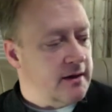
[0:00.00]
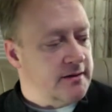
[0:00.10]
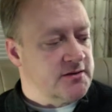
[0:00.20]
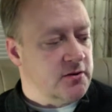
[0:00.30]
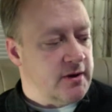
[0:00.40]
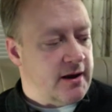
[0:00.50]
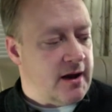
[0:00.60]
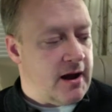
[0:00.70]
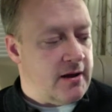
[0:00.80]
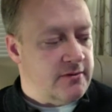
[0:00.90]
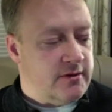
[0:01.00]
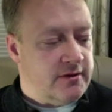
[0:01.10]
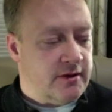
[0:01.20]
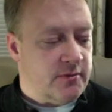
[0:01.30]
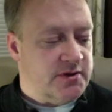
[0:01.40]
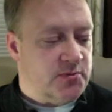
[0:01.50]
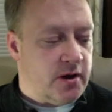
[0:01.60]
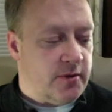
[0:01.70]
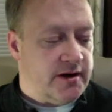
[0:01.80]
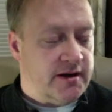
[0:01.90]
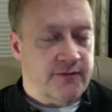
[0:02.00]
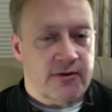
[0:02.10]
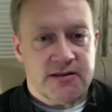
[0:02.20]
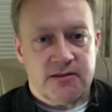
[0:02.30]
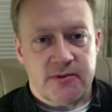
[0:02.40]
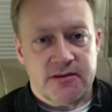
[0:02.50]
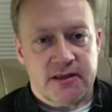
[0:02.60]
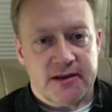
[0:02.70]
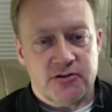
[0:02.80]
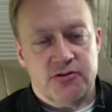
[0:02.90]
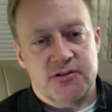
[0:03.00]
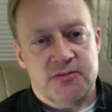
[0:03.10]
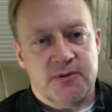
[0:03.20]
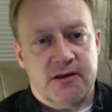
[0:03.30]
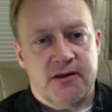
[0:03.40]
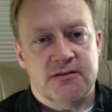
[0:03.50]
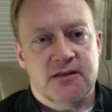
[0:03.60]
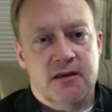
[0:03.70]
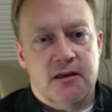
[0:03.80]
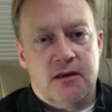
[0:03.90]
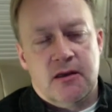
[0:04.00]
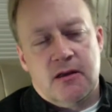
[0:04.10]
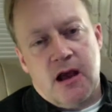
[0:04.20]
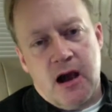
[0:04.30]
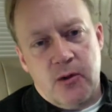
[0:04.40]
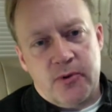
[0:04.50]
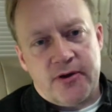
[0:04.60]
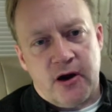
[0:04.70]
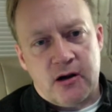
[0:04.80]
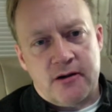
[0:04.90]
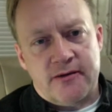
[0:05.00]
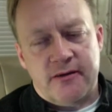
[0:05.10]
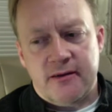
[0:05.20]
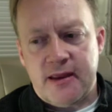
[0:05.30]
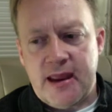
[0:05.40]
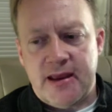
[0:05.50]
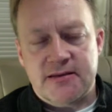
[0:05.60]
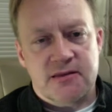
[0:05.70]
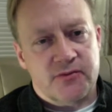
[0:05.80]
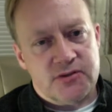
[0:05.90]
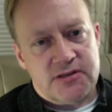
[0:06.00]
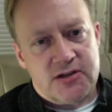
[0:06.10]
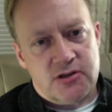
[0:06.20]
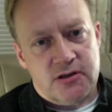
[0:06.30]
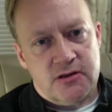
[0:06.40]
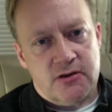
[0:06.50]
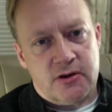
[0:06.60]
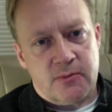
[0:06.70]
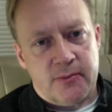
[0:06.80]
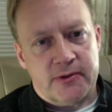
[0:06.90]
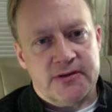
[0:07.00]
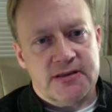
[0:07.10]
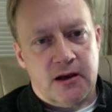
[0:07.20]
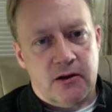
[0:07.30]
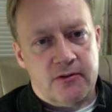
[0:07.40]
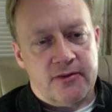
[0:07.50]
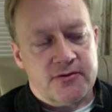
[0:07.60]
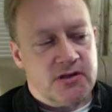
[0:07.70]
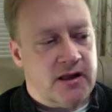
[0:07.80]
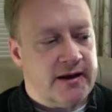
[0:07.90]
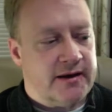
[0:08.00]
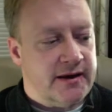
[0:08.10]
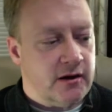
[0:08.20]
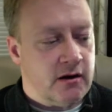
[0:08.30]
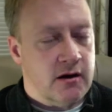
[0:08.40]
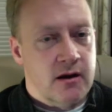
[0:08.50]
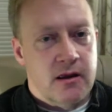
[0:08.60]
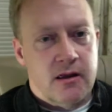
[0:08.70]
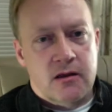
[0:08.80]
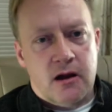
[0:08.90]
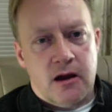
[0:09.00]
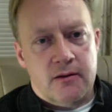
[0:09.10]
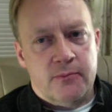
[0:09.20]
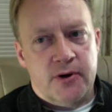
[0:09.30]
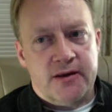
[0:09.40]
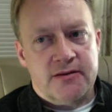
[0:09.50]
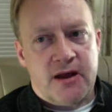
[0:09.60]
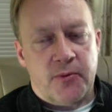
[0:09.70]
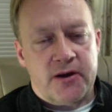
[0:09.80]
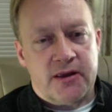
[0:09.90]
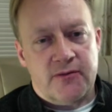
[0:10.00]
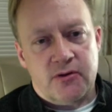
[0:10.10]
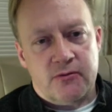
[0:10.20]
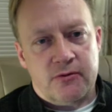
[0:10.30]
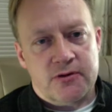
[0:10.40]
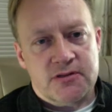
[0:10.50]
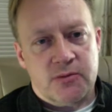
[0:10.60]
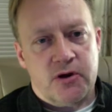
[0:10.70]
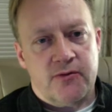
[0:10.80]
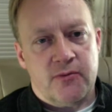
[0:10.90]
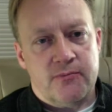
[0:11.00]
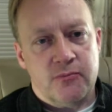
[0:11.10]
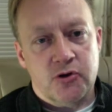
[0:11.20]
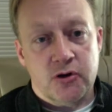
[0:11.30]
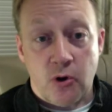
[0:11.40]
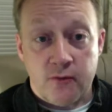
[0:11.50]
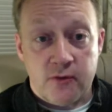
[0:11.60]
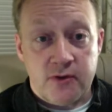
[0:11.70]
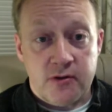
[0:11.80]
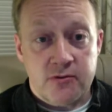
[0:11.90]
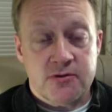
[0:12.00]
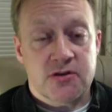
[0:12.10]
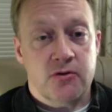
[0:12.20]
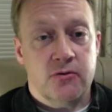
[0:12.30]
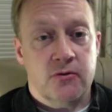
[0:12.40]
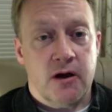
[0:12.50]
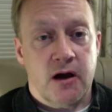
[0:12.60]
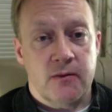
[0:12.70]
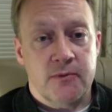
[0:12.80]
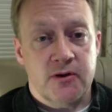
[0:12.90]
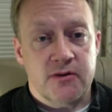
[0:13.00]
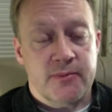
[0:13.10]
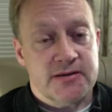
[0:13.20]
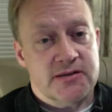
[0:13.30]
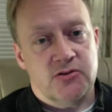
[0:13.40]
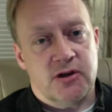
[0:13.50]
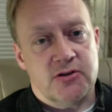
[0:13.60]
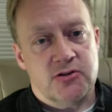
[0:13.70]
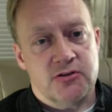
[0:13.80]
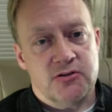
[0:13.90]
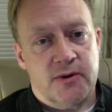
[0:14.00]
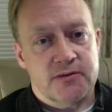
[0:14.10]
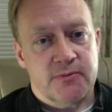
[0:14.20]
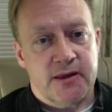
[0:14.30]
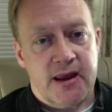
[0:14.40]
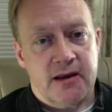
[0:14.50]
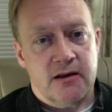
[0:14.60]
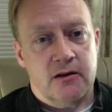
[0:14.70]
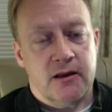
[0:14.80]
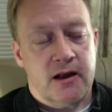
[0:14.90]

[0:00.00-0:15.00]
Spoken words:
So another reason why I wanted to give you guys some of these lectures is because with art and civilization, you could probably tell that there's a lot here. But I want to give you somewhat of a good overview so you get the best education as you possibly can.